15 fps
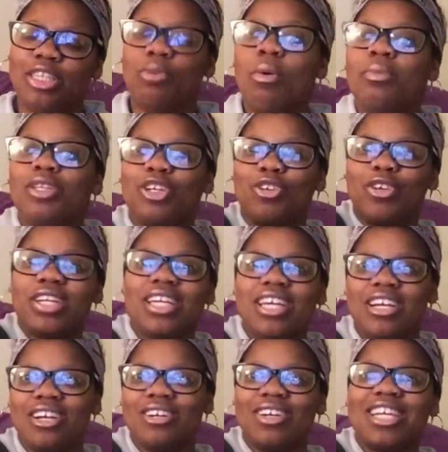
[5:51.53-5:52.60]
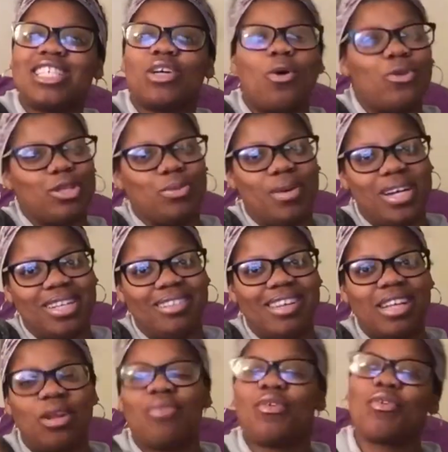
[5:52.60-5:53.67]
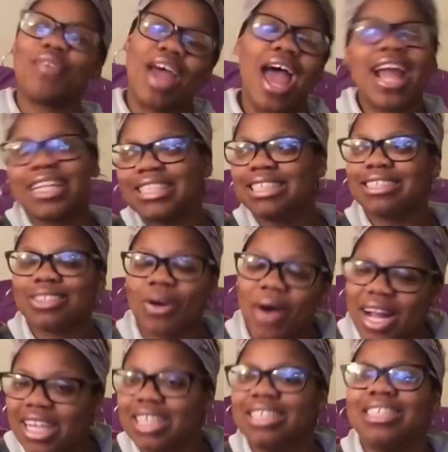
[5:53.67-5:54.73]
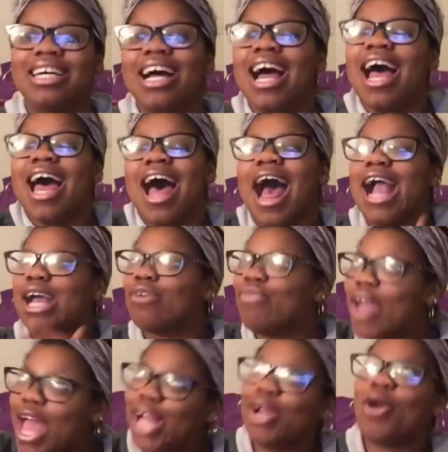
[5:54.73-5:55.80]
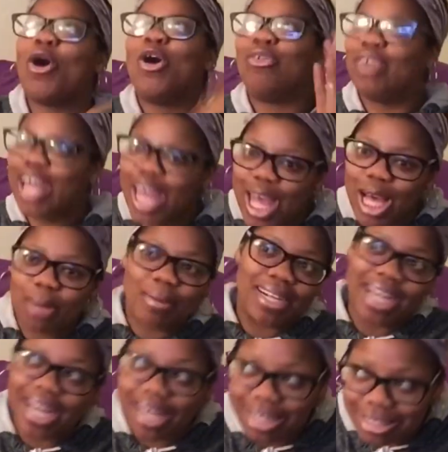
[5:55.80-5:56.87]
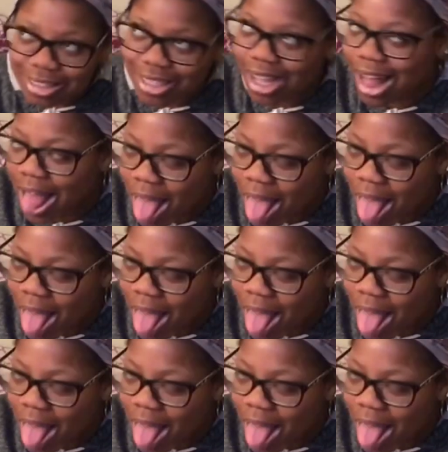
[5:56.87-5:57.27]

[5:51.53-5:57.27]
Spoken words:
The one with the green hair, he's the oldest one. I know for a fact. So I feel like a fangirl with him. Oh my gosh.